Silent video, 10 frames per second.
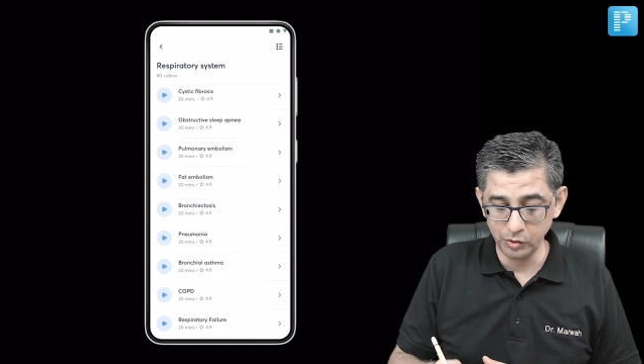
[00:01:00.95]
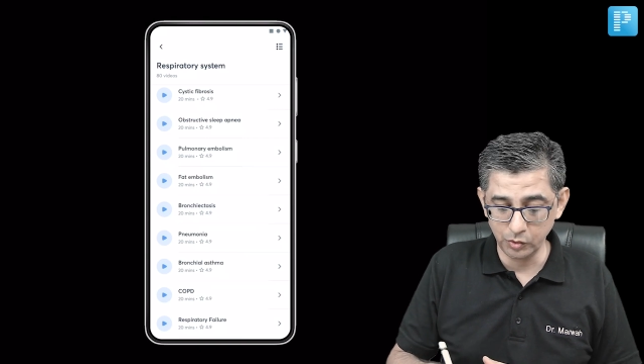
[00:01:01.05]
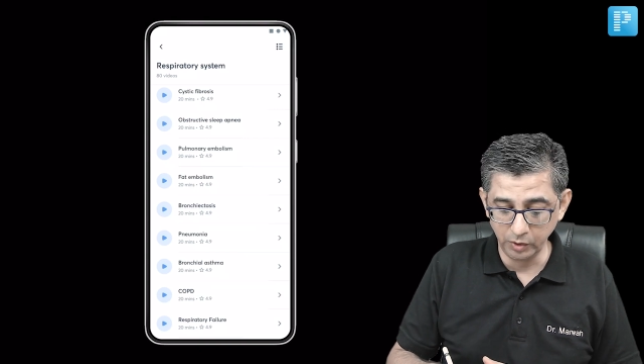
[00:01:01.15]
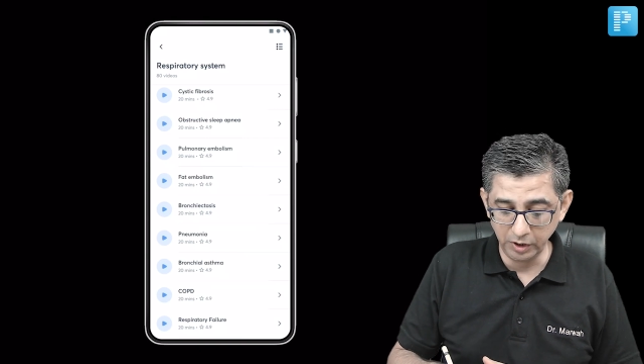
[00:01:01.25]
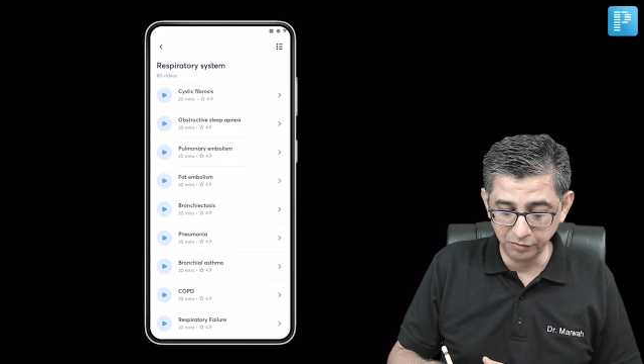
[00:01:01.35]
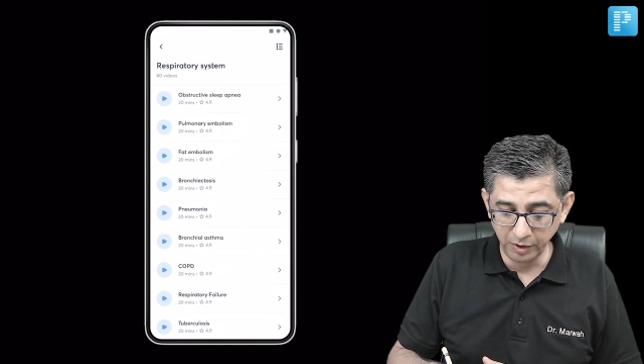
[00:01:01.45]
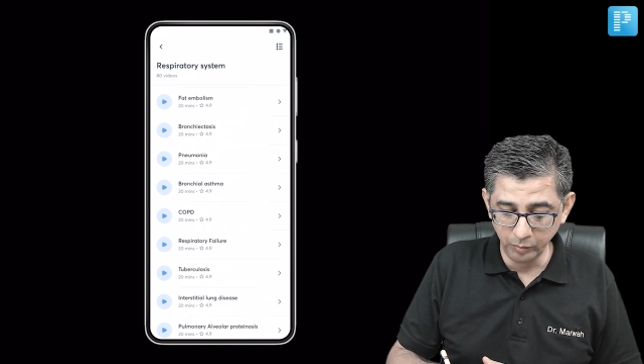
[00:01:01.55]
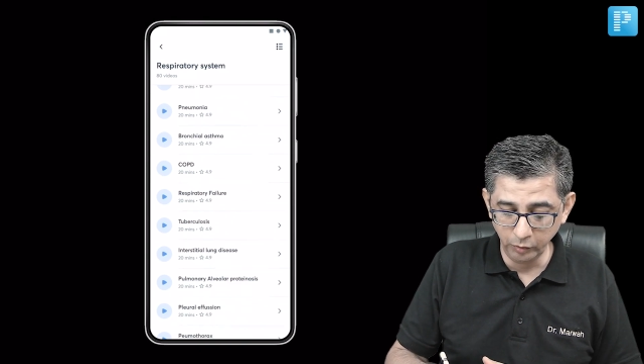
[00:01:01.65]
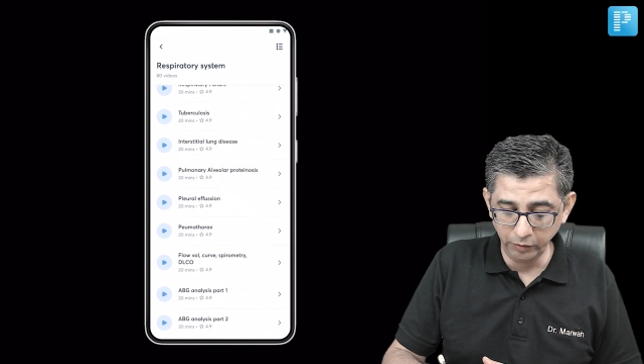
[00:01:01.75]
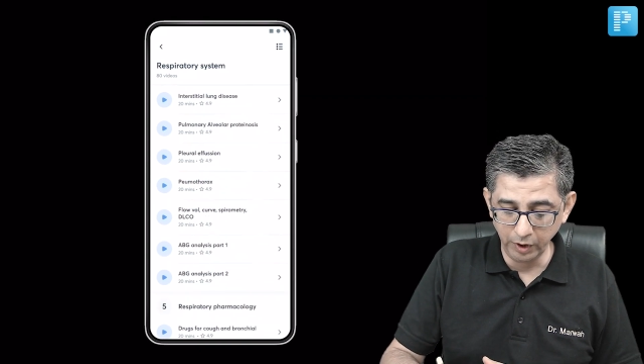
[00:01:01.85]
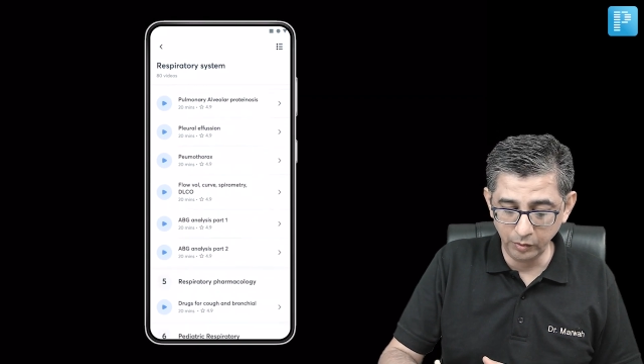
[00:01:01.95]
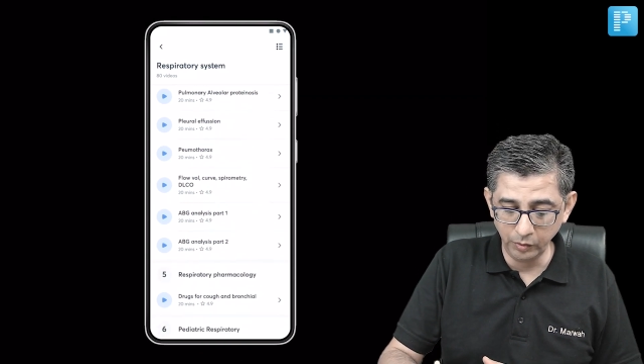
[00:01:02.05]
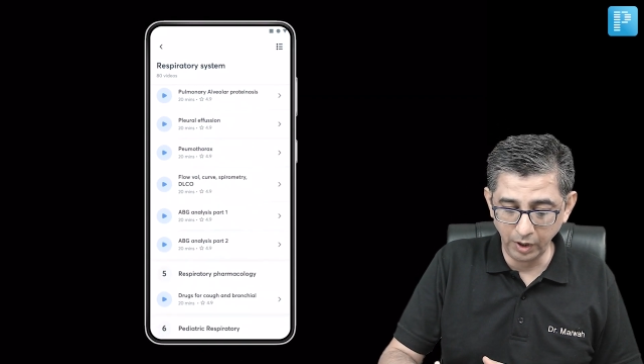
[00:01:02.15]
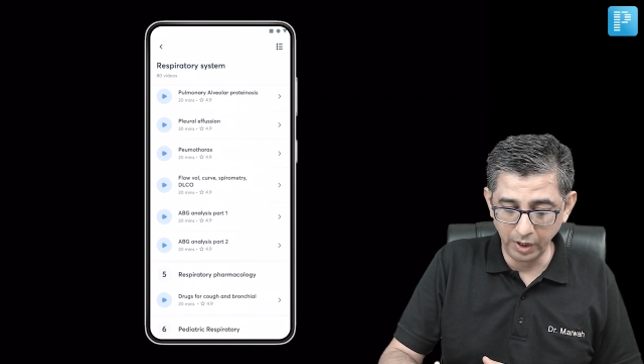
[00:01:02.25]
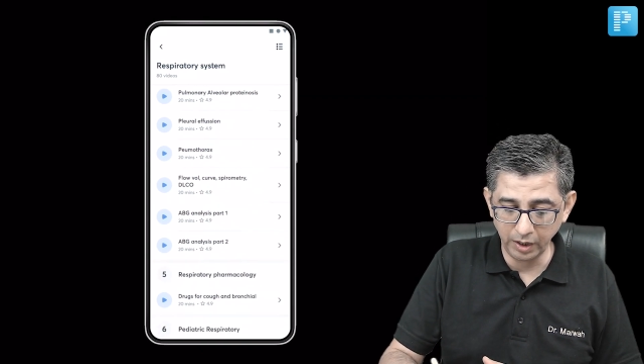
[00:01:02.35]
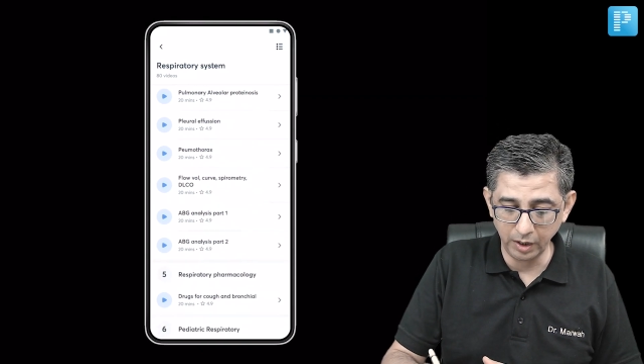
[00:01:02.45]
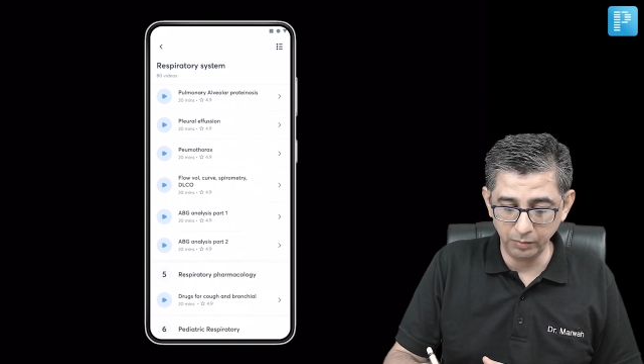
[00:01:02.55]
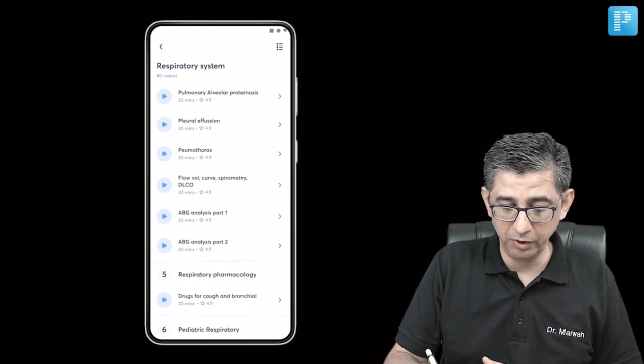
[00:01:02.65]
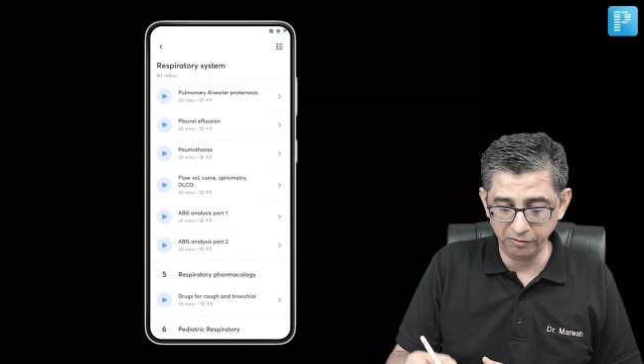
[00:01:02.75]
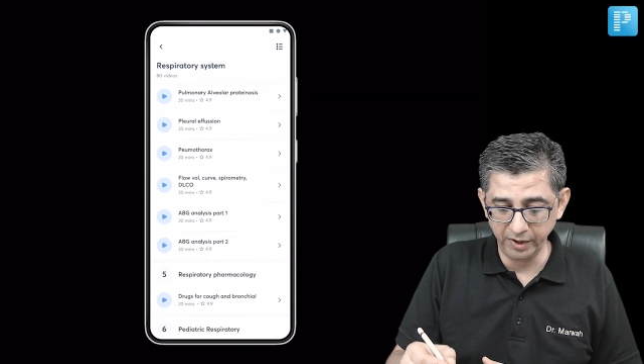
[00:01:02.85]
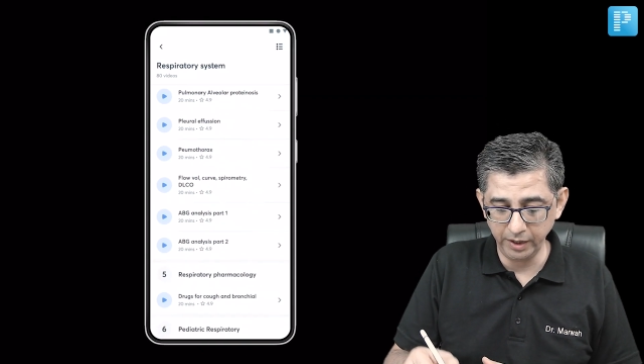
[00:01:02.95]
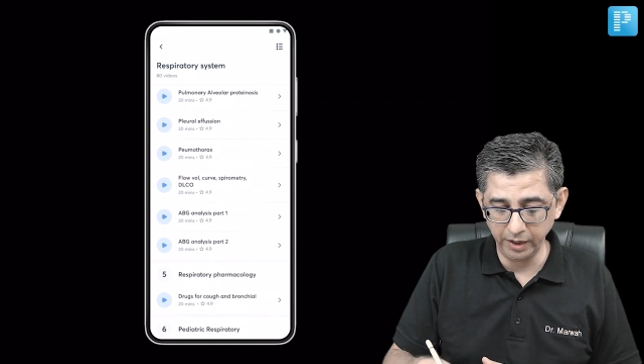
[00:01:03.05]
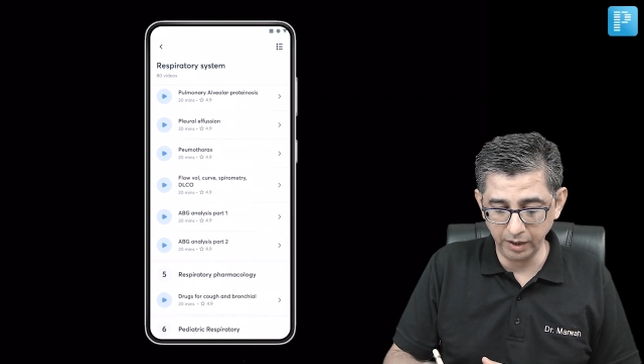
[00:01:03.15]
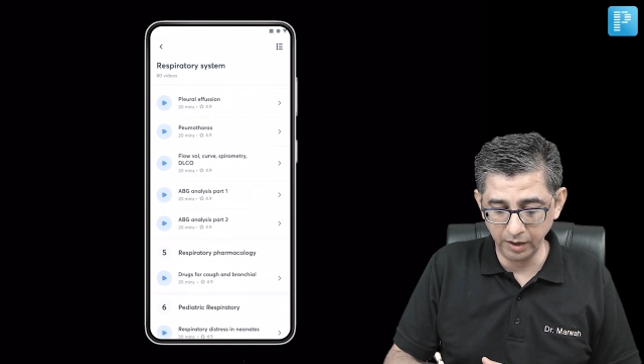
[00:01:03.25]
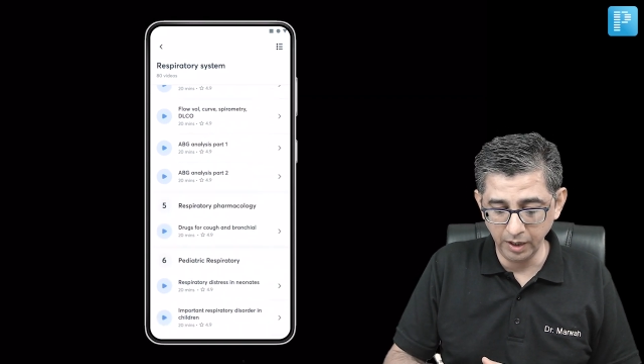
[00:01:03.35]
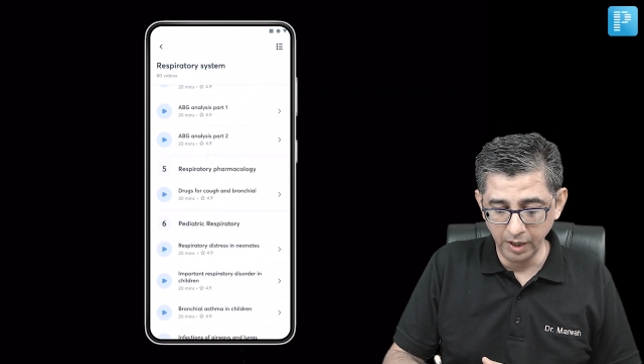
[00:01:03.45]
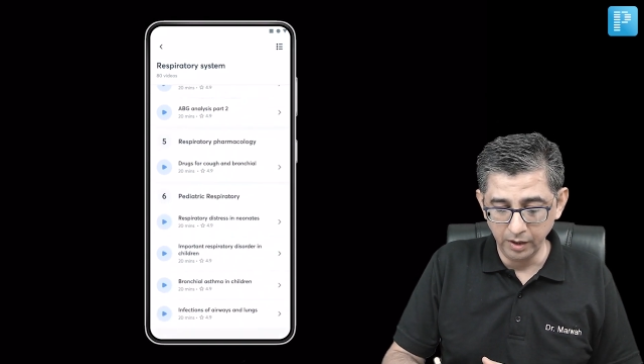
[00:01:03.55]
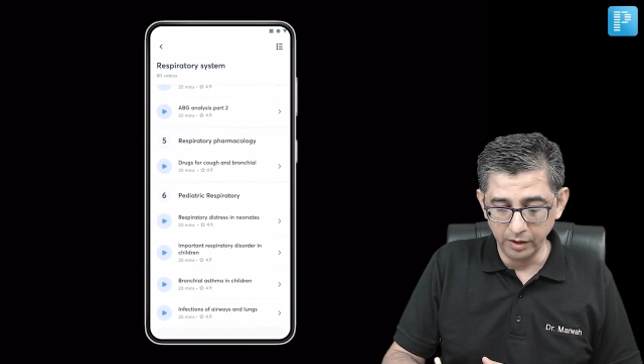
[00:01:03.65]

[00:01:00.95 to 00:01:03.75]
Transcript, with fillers: So if I move down, I can be finding